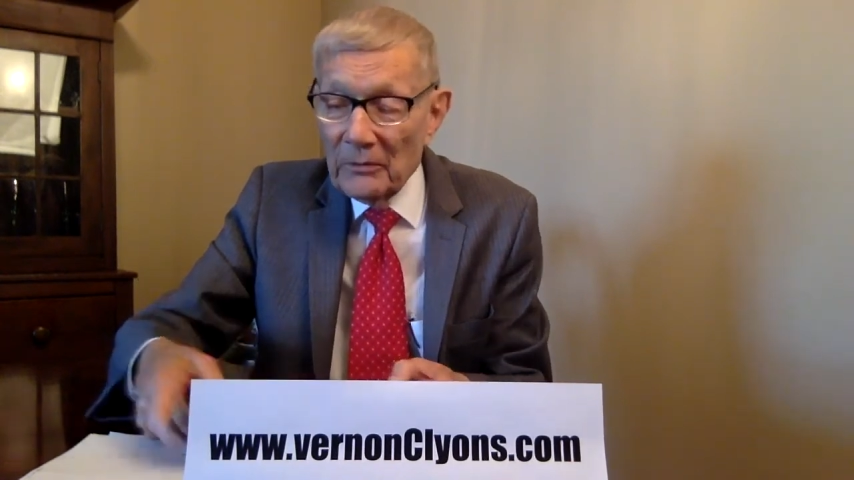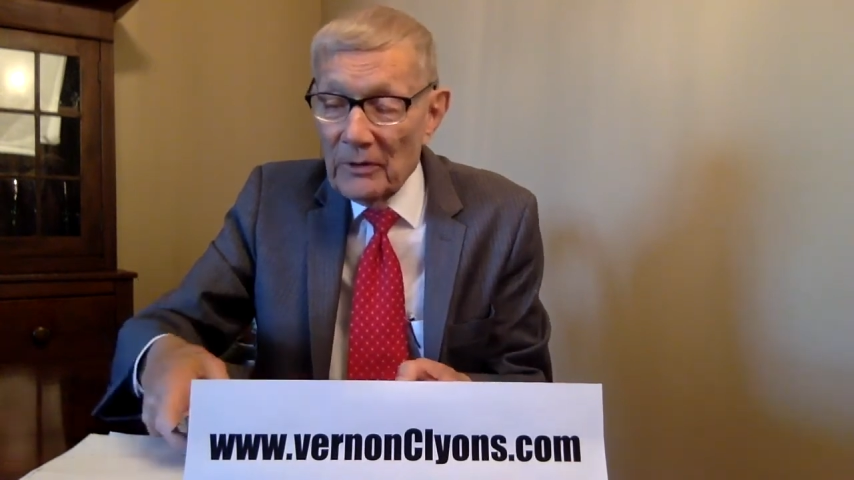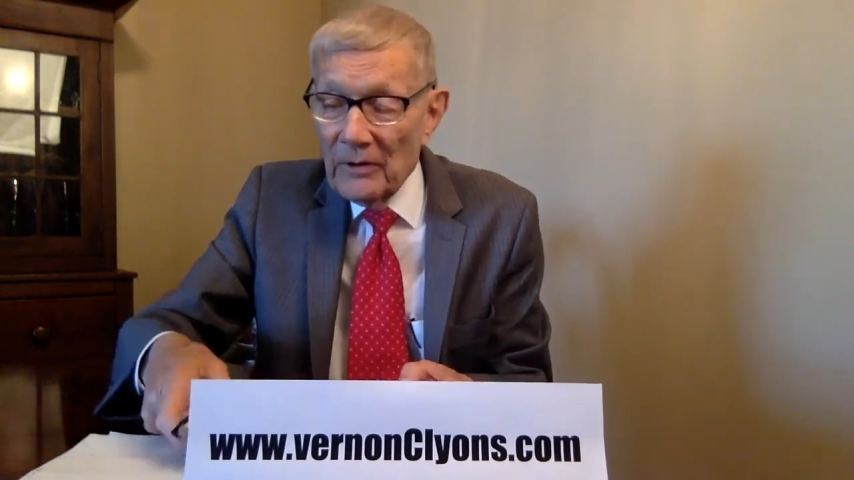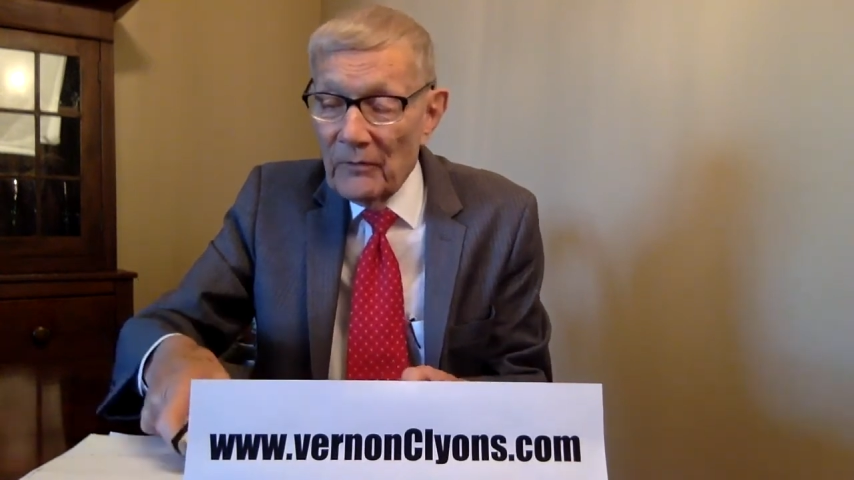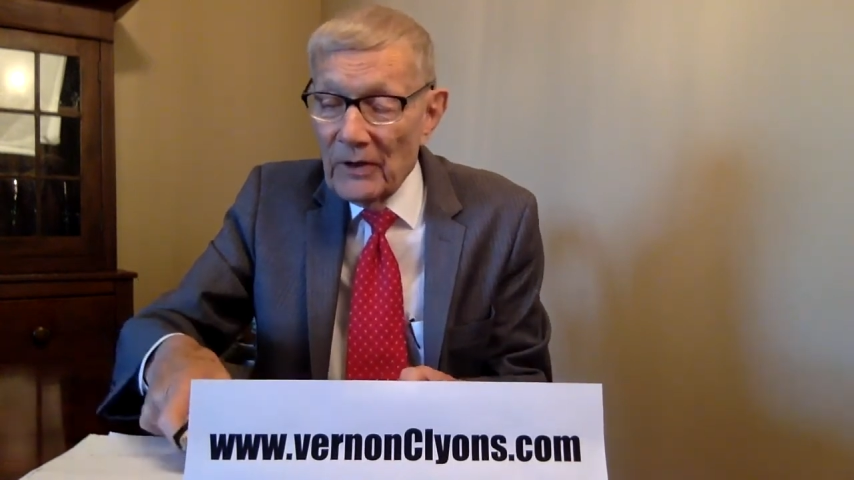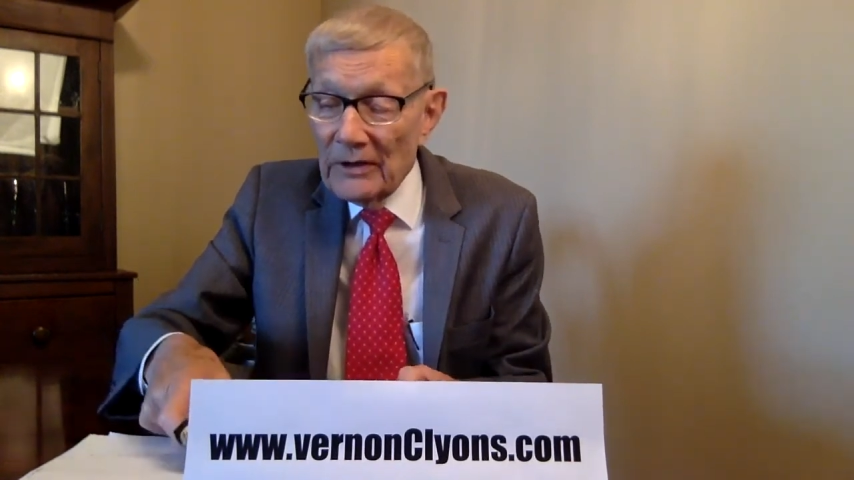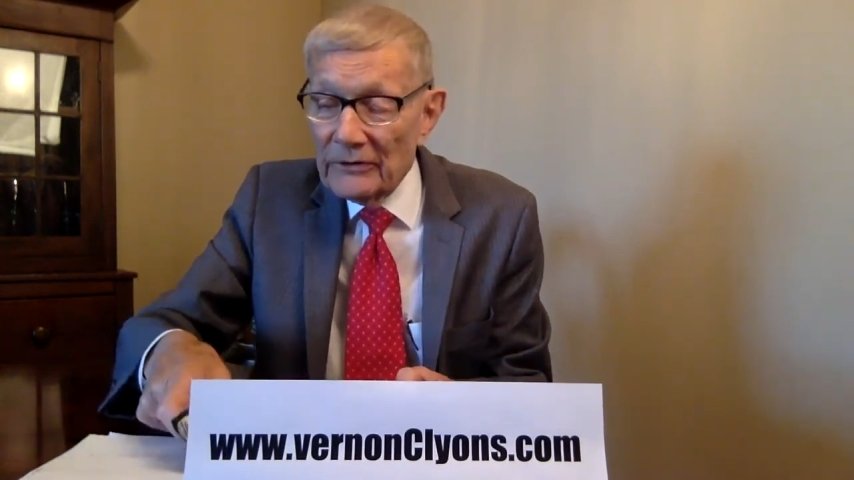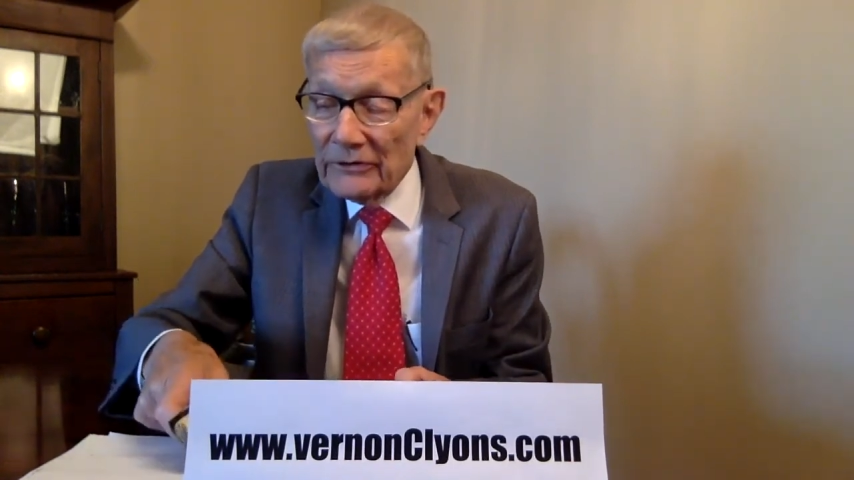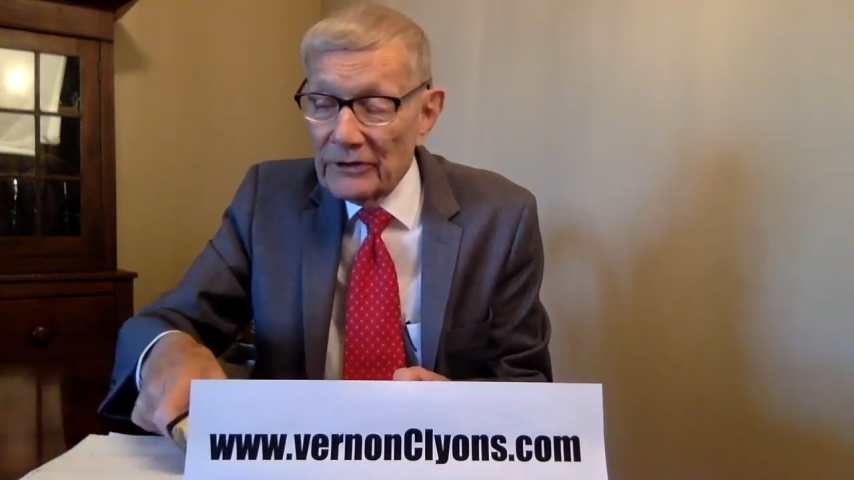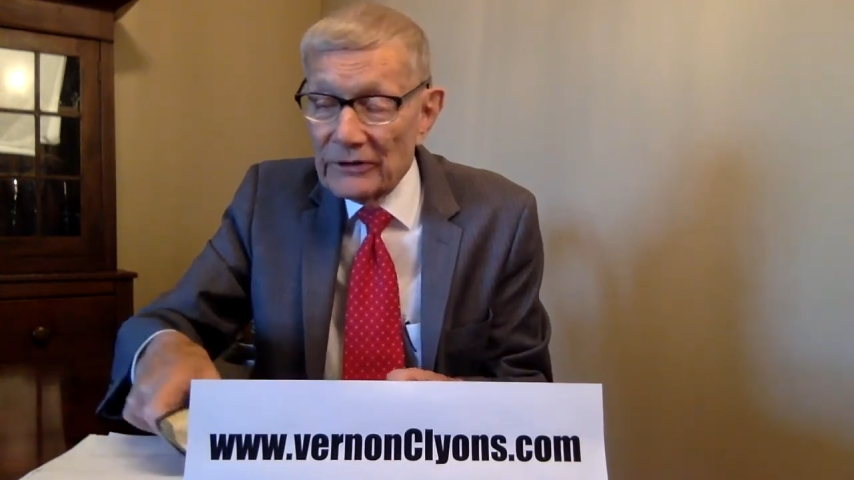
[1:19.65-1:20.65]

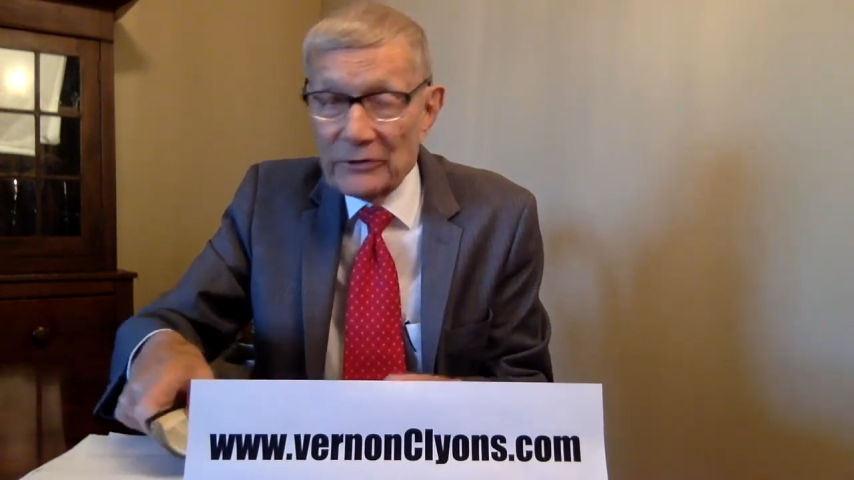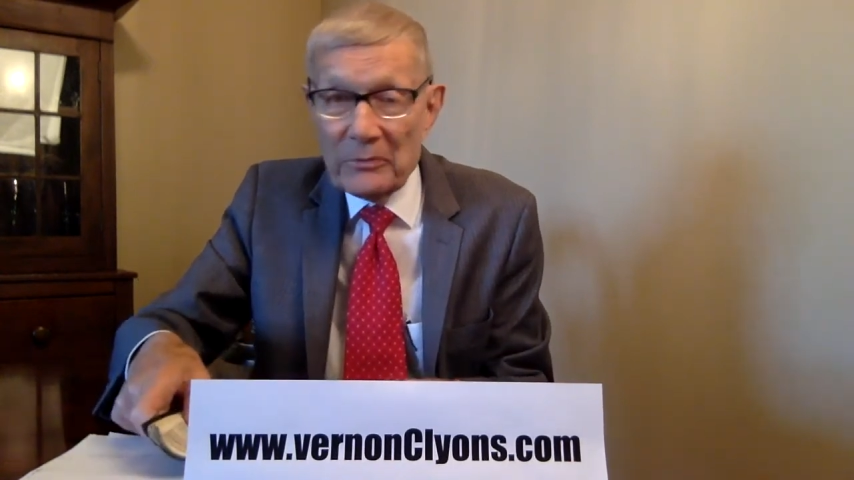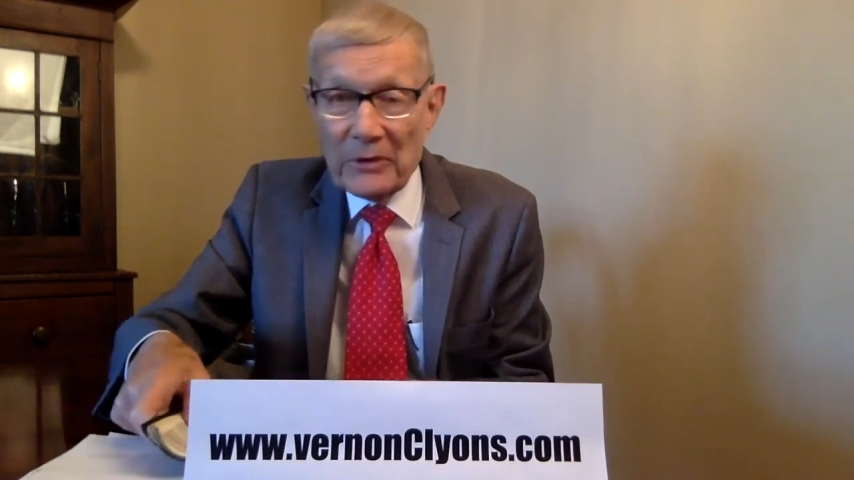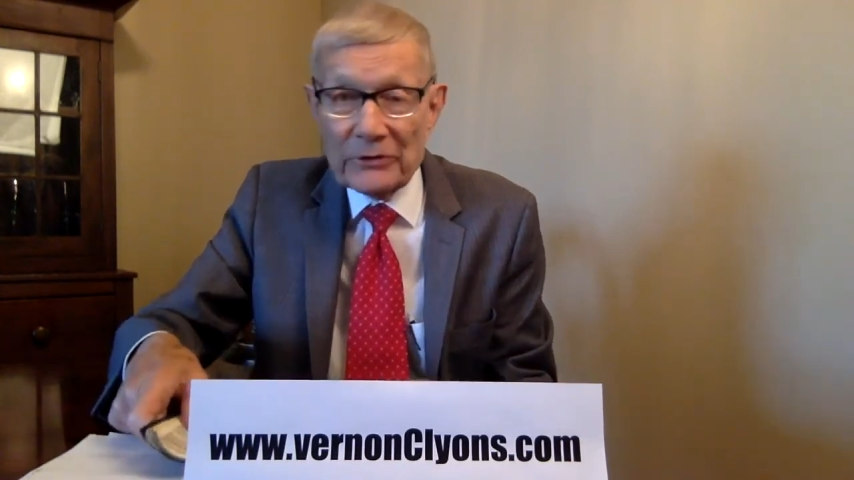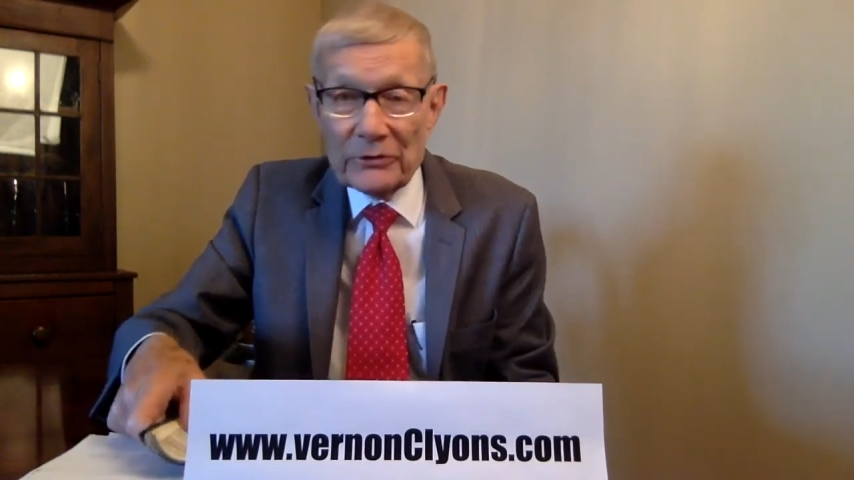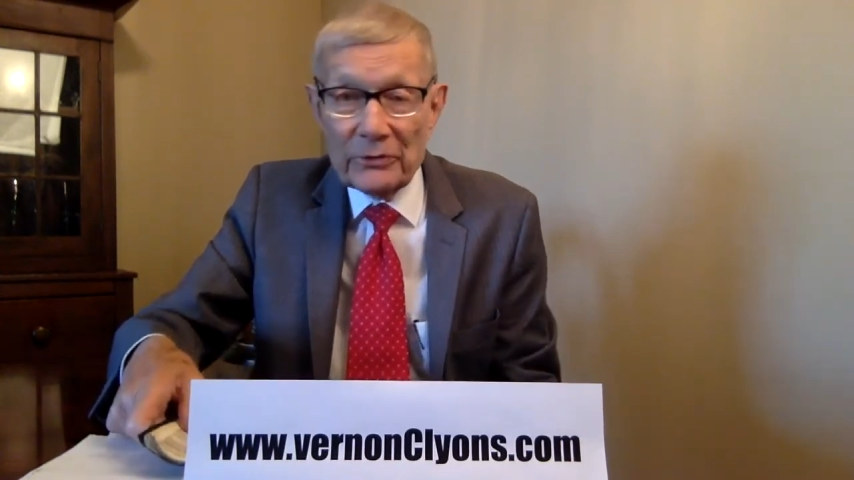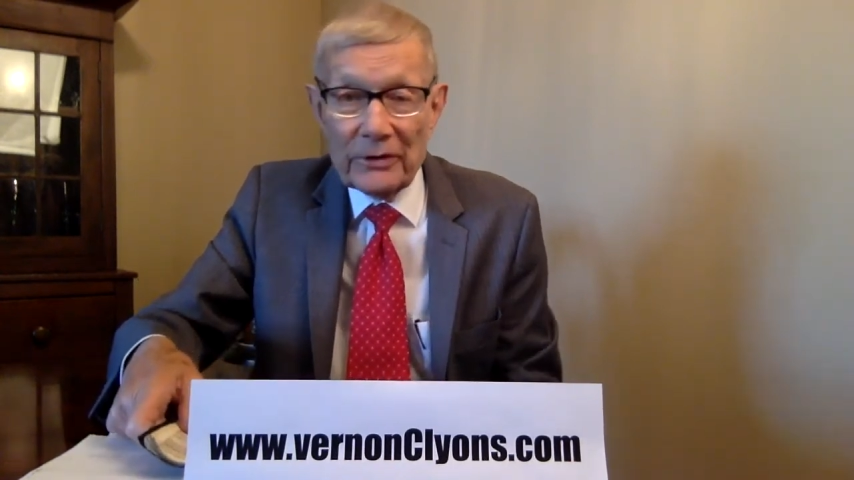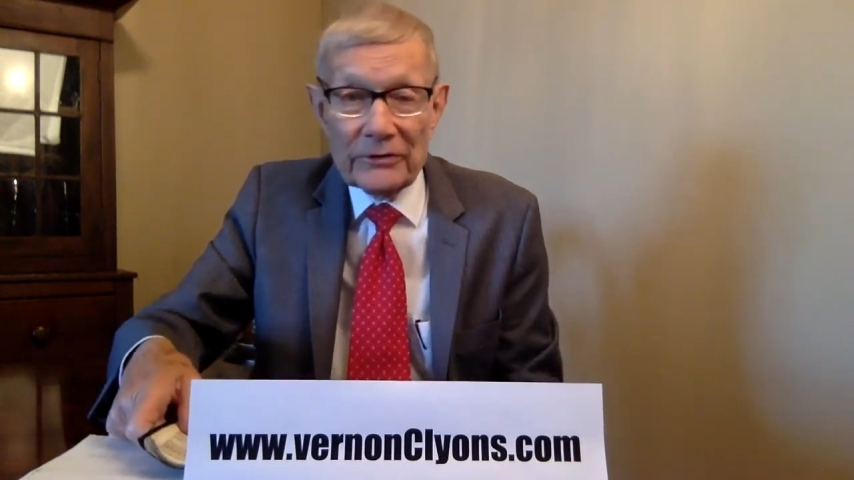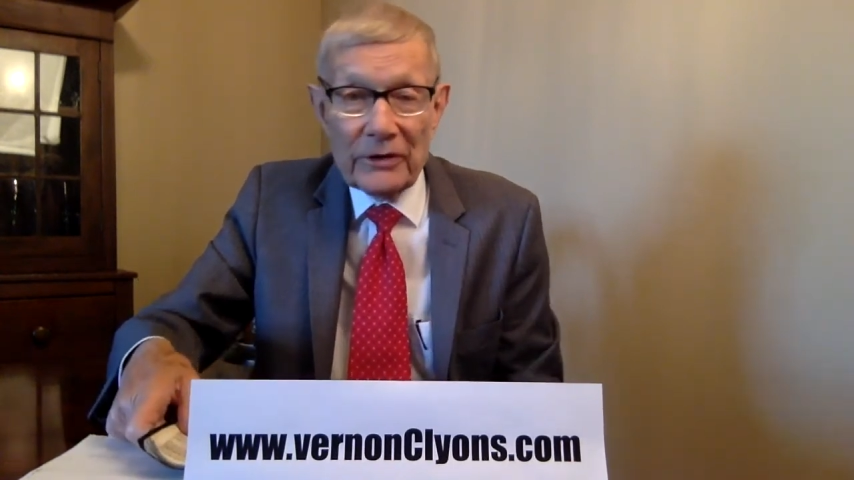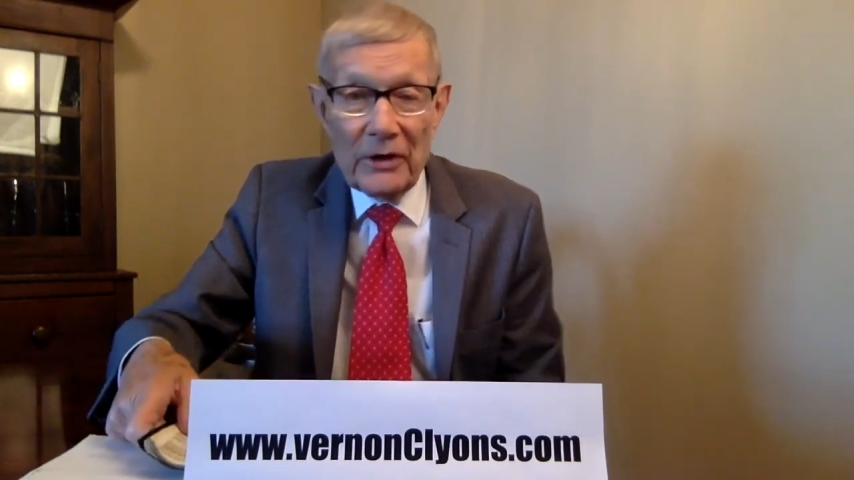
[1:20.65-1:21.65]
reveals these
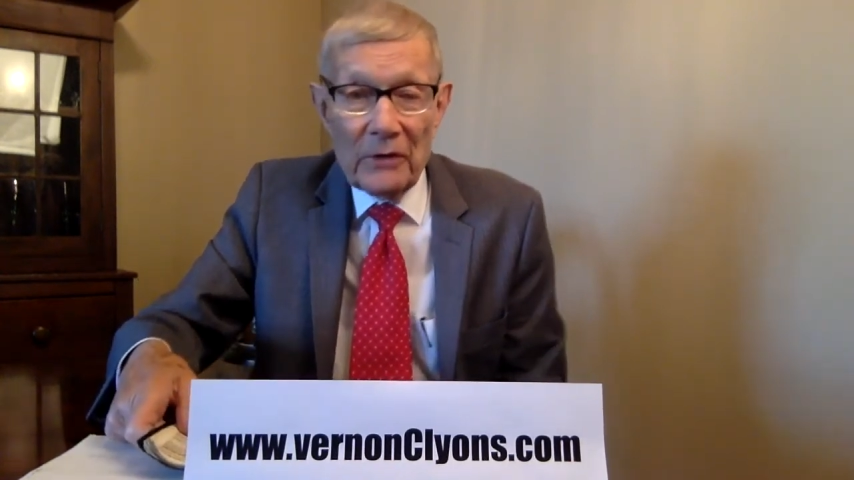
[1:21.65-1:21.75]
mysteries.